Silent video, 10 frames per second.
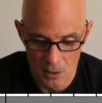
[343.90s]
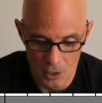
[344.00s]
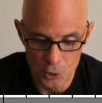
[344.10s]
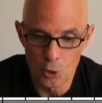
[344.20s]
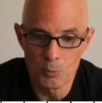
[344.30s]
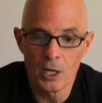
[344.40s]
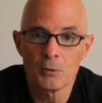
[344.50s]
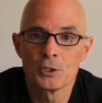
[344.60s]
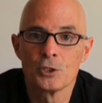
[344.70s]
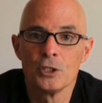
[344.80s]
our short block
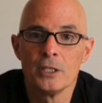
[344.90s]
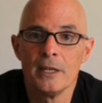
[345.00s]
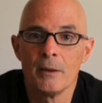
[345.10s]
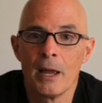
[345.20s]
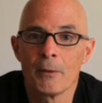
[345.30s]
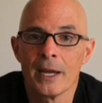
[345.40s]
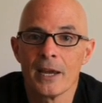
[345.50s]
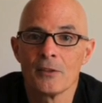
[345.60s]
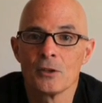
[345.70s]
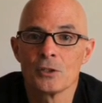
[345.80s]
was good and we
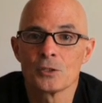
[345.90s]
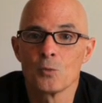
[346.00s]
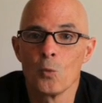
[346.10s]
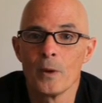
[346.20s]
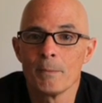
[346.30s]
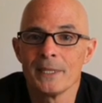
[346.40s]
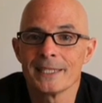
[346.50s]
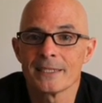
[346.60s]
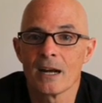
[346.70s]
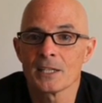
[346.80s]
had those wimpy
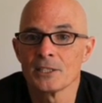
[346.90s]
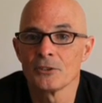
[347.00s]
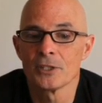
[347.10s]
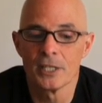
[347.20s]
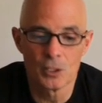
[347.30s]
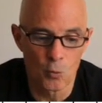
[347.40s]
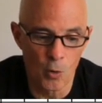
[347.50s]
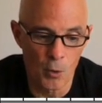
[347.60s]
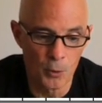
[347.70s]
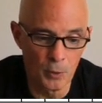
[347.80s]
stock cylinder heads.
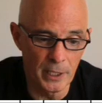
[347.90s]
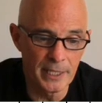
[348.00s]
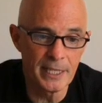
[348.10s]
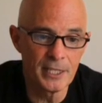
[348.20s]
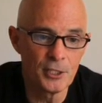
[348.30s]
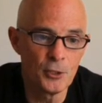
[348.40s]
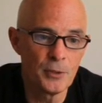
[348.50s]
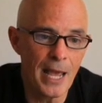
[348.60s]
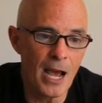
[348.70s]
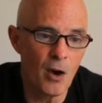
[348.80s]
What we really needed to do
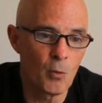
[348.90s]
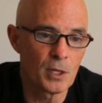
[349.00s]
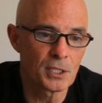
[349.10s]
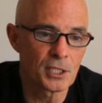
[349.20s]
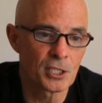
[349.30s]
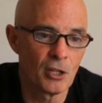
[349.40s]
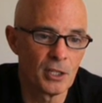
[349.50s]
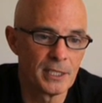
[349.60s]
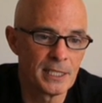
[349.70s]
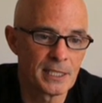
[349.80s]
now was install
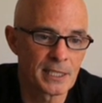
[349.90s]
a decent